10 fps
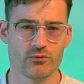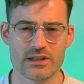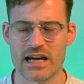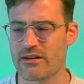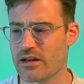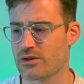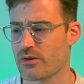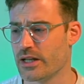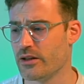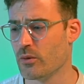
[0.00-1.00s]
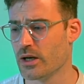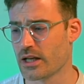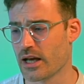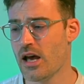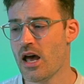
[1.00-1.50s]
Daring is really the word
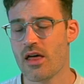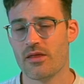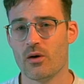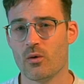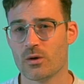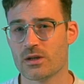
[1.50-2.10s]
here, that